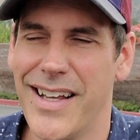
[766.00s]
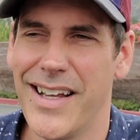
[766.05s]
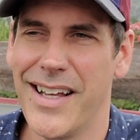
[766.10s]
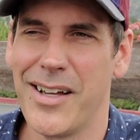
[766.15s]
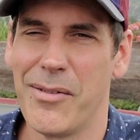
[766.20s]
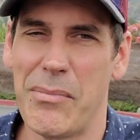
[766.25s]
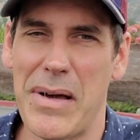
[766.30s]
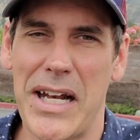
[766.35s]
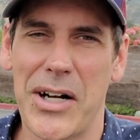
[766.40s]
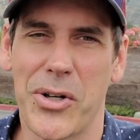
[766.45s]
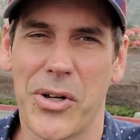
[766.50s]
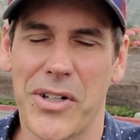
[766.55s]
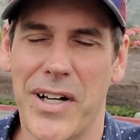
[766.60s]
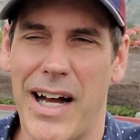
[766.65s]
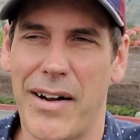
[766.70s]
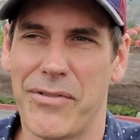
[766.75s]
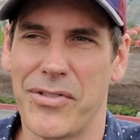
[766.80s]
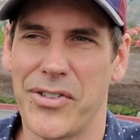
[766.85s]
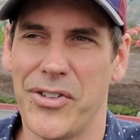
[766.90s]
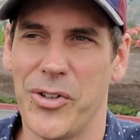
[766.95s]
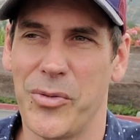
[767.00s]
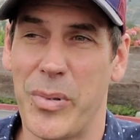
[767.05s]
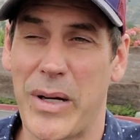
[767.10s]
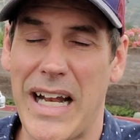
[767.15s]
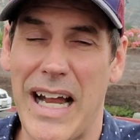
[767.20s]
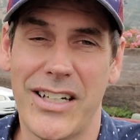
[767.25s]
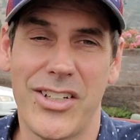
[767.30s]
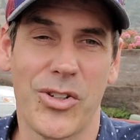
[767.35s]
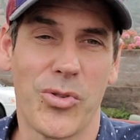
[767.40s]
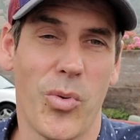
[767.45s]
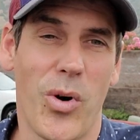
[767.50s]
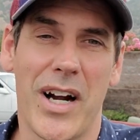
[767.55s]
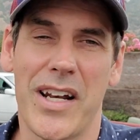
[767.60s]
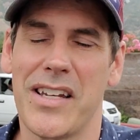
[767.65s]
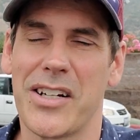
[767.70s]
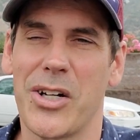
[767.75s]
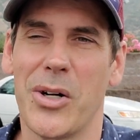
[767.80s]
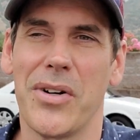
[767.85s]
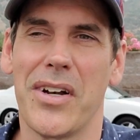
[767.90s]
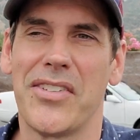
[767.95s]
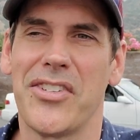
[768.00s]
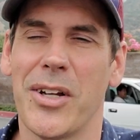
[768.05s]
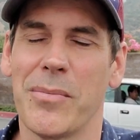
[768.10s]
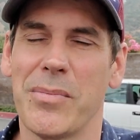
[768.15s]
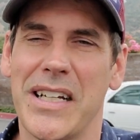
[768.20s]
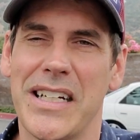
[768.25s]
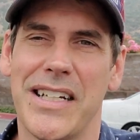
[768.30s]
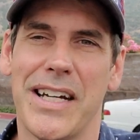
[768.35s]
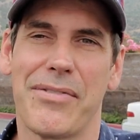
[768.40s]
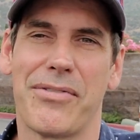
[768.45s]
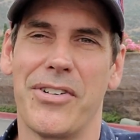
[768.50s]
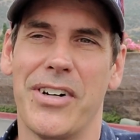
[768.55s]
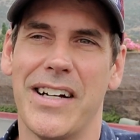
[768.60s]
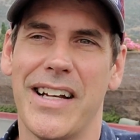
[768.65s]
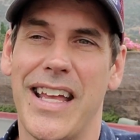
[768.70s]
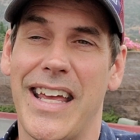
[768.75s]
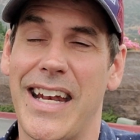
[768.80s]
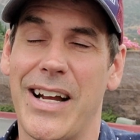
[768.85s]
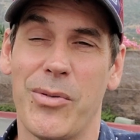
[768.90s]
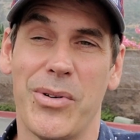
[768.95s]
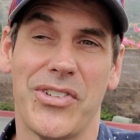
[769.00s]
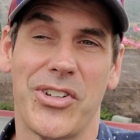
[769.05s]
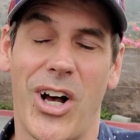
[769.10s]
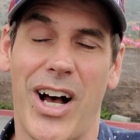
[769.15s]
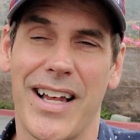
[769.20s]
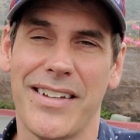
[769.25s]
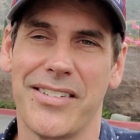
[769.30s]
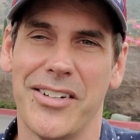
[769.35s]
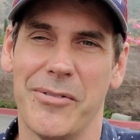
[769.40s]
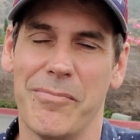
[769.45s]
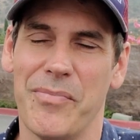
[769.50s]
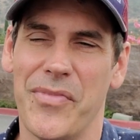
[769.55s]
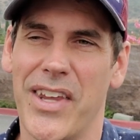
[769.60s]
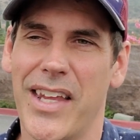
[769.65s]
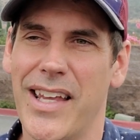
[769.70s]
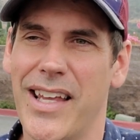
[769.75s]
medical conferences, but I just wanted to go to something different, and it was awesome.